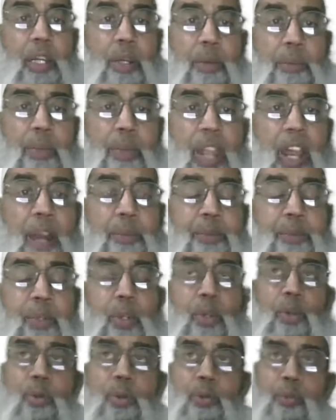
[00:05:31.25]
We
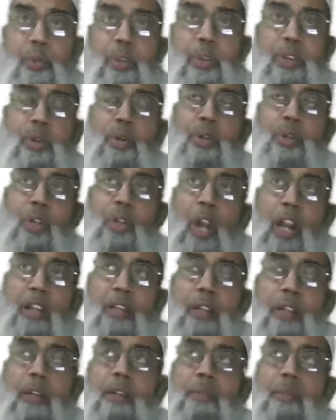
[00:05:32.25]
should not
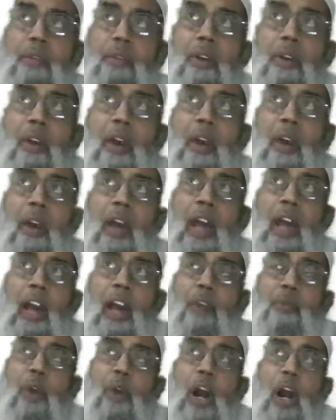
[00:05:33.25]

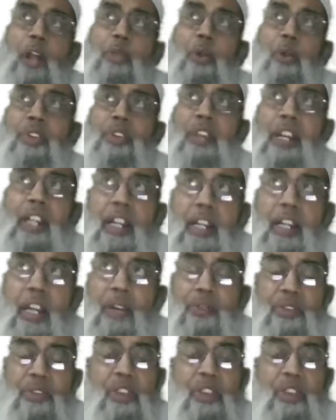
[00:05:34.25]
have all those additives